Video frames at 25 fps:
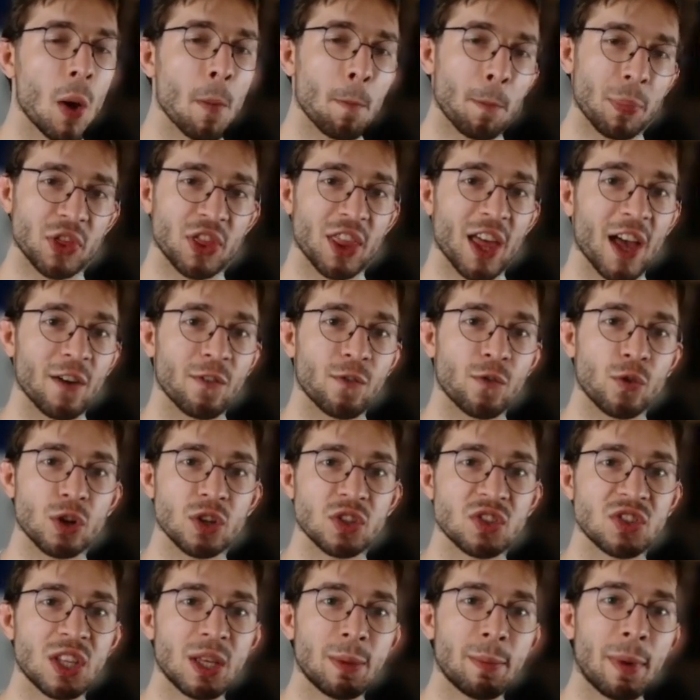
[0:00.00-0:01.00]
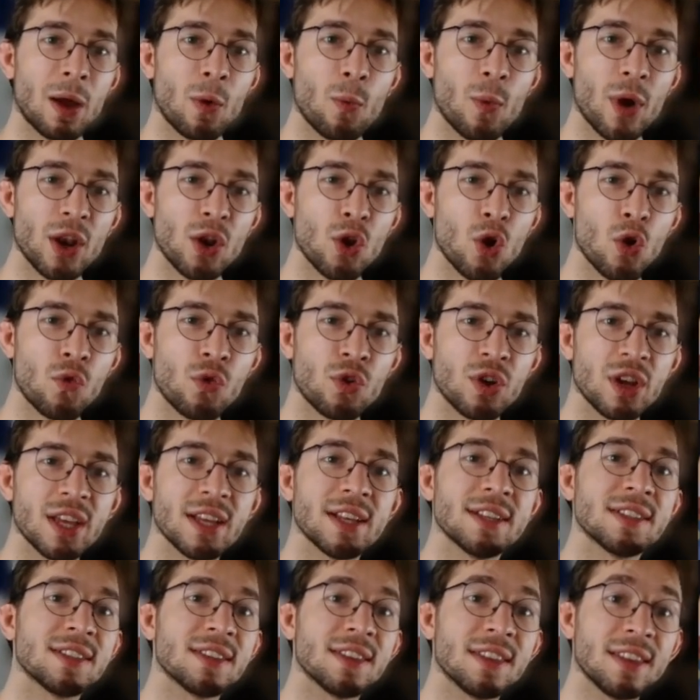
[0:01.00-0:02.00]
but that first team I went over
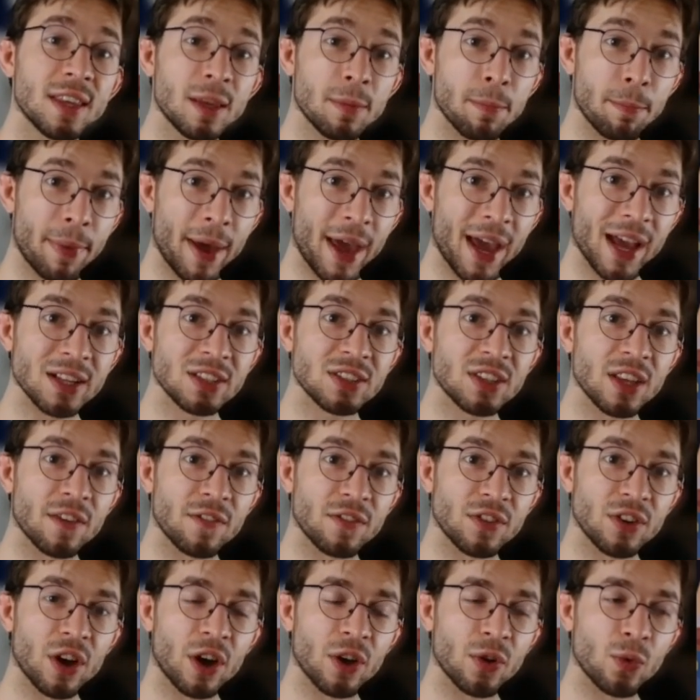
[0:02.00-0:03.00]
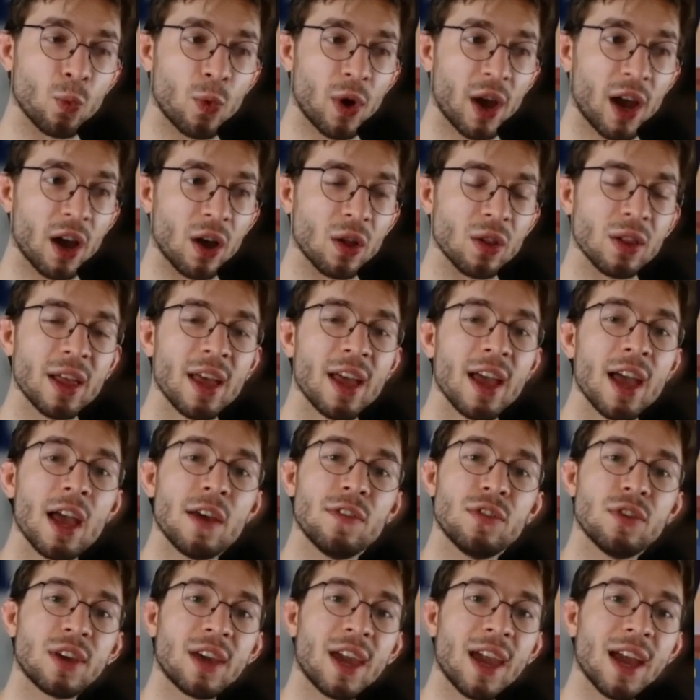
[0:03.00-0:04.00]
is the best if done well.
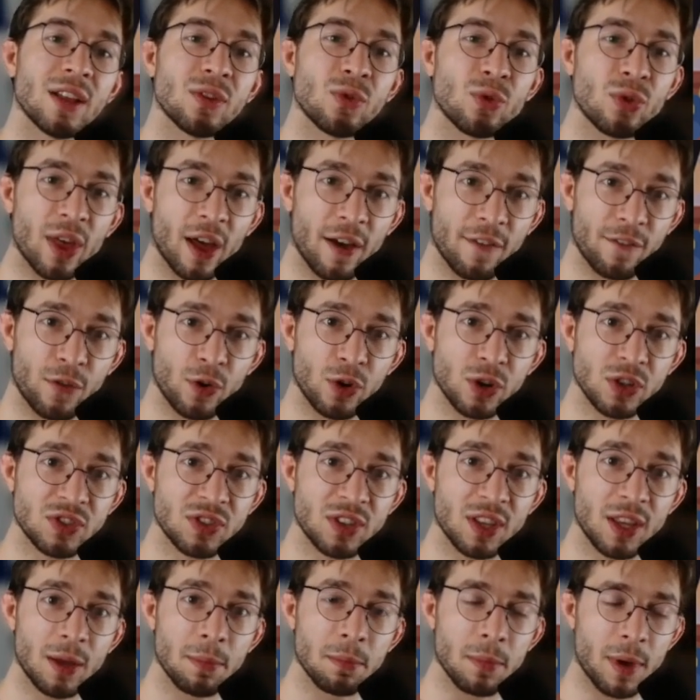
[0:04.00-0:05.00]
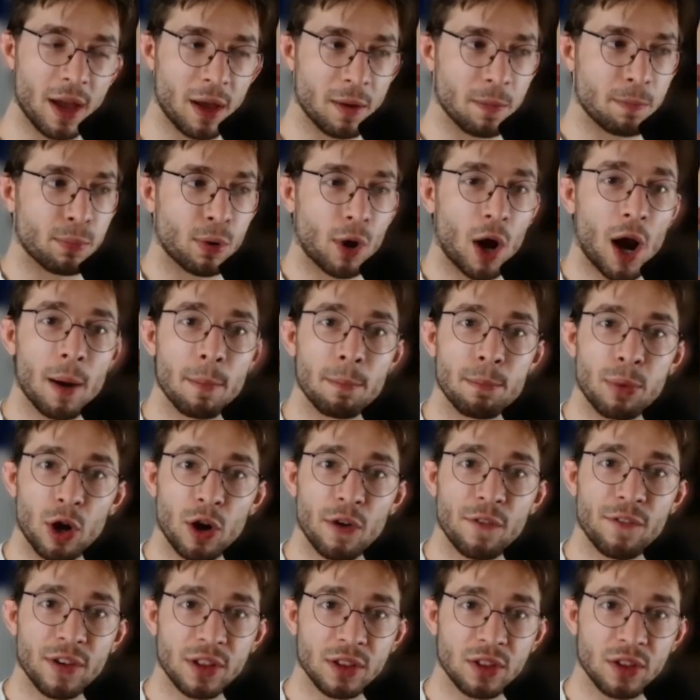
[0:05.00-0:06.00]
If you can't do that first team
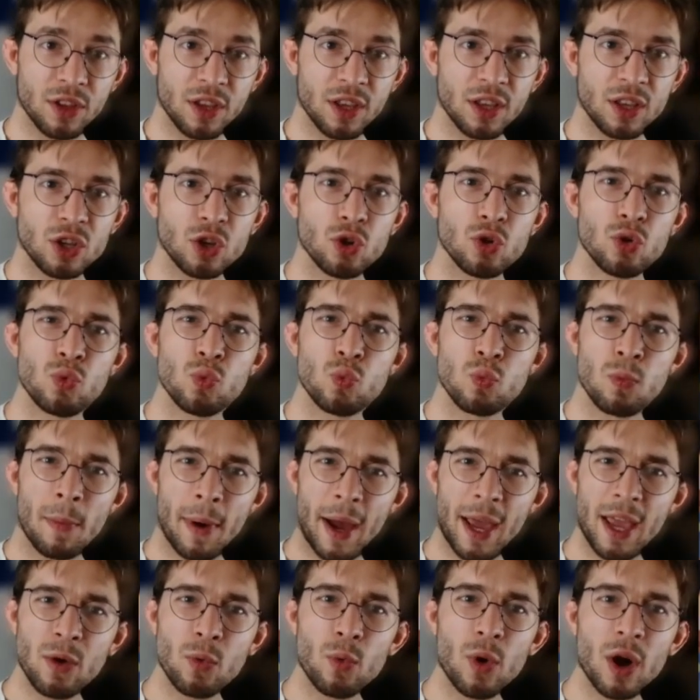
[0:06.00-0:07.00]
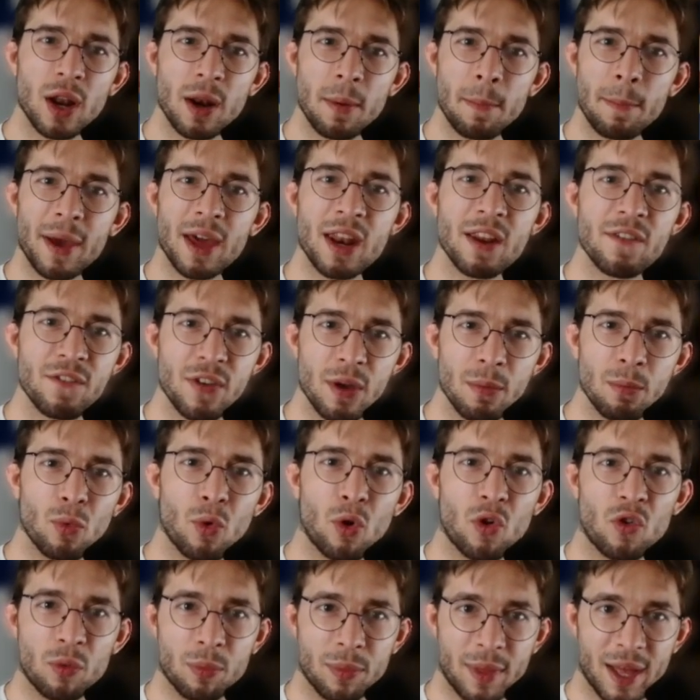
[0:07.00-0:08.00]
perfectly, you may want to benefit
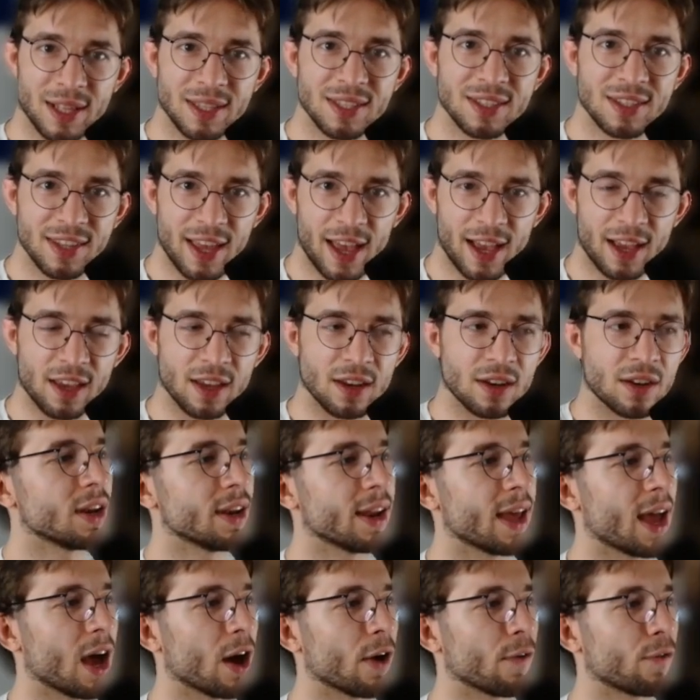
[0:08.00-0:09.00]
more from that second. Now